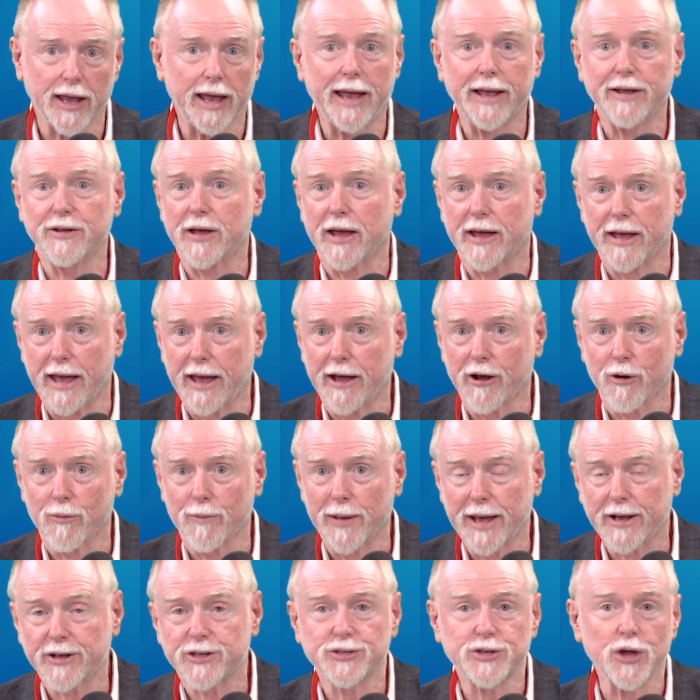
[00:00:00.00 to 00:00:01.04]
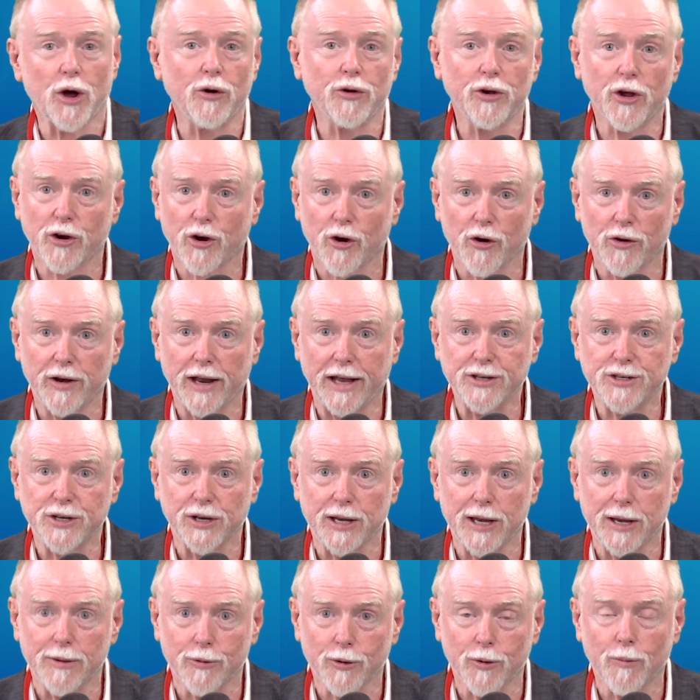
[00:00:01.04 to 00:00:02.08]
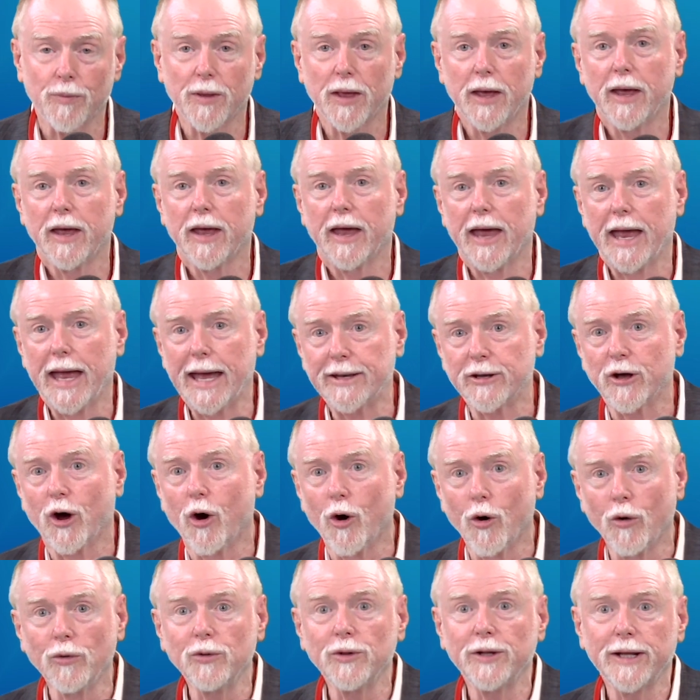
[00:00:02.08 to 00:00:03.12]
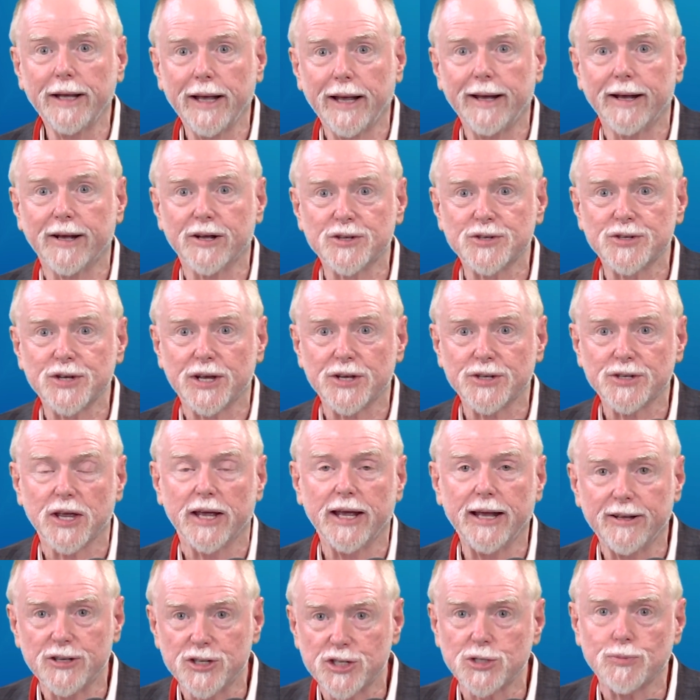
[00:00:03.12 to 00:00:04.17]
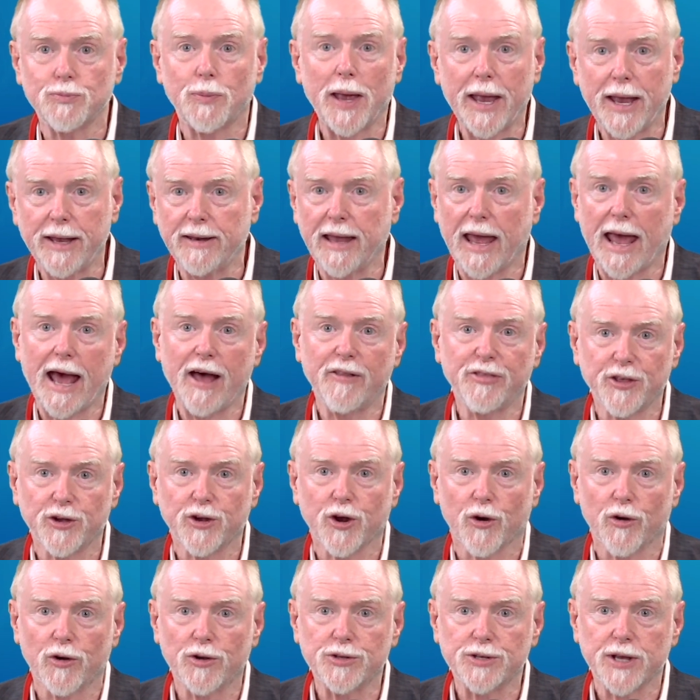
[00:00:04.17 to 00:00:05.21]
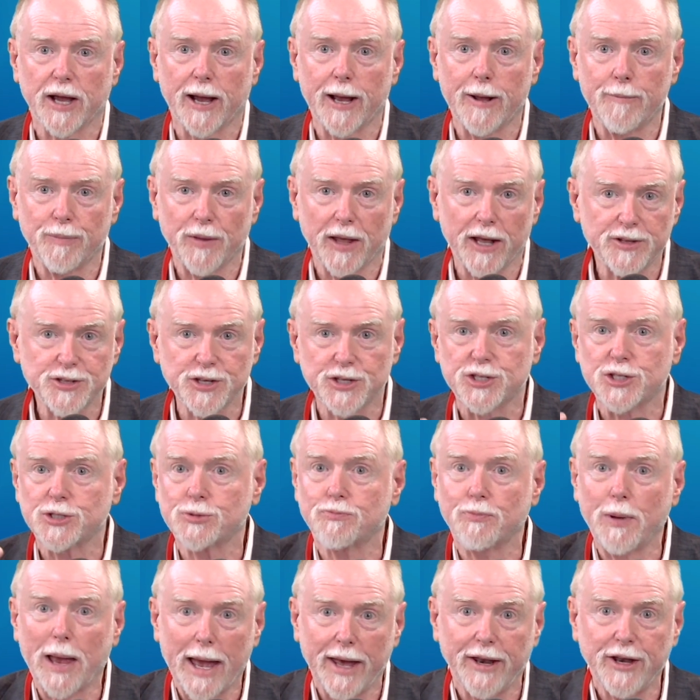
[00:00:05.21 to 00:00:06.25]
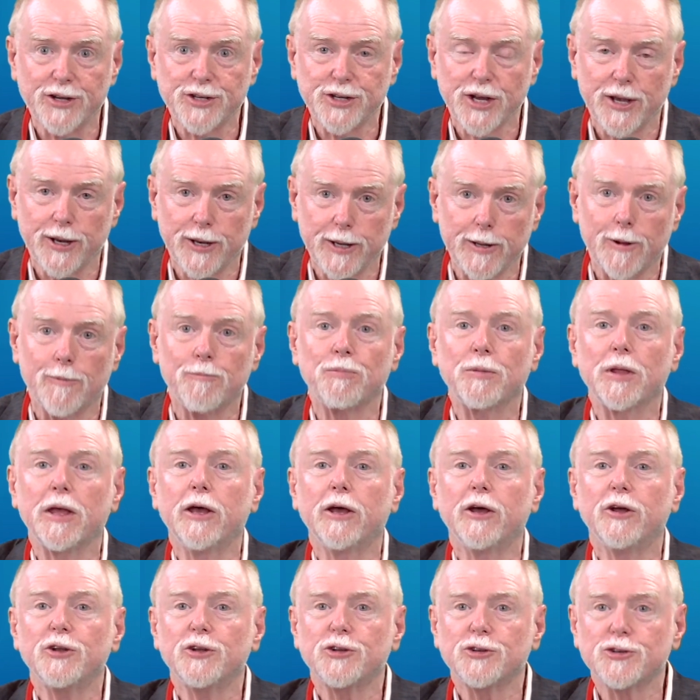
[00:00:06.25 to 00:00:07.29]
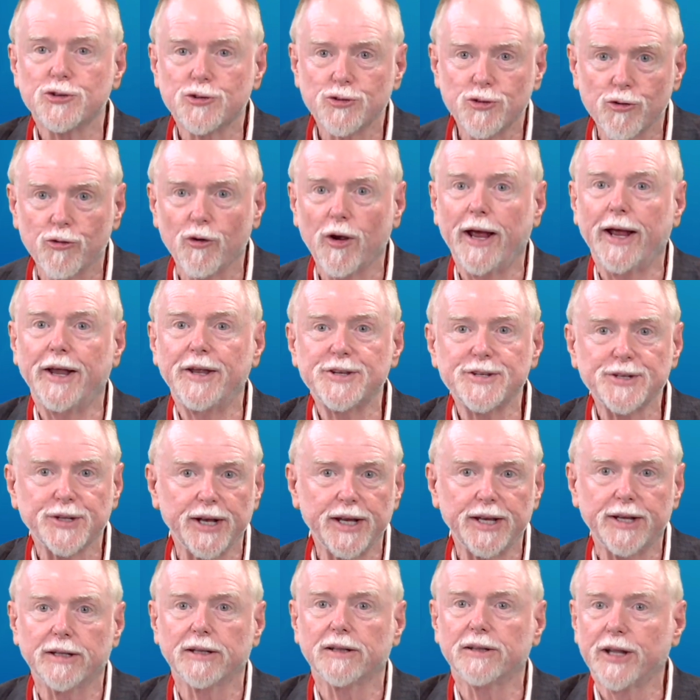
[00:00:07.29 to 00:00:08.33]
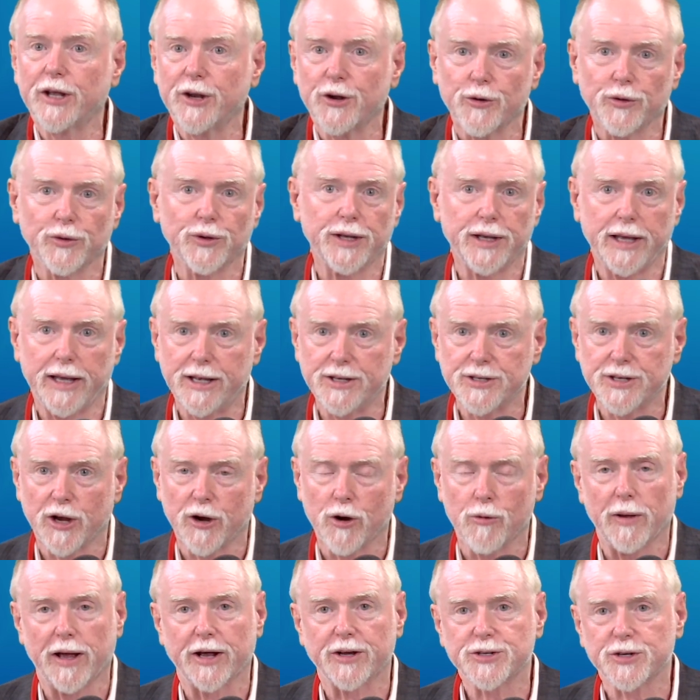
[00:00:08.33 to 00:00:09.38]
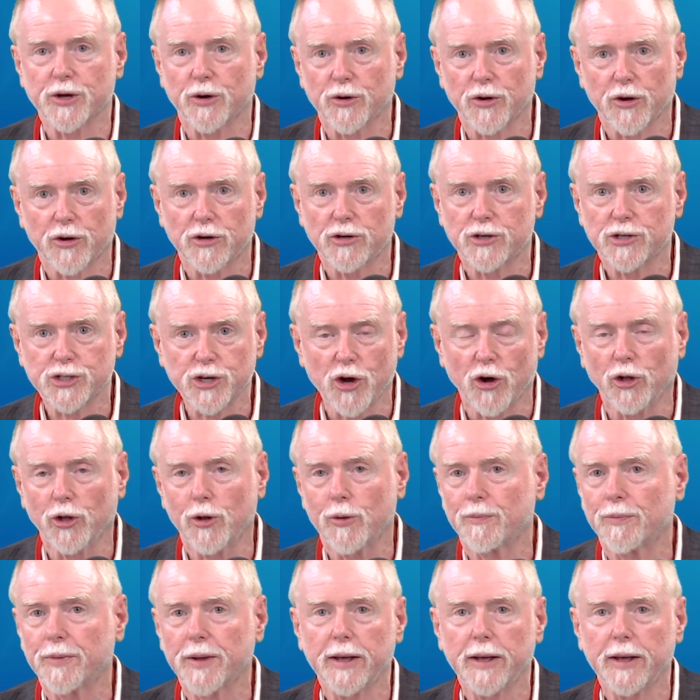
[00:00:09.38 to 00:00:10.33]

Aramaic, don't occur in ancient Hebrew, and only exist in Spain at the current time. It's a Spanish idiom translated literally into Aramaic. So Scholem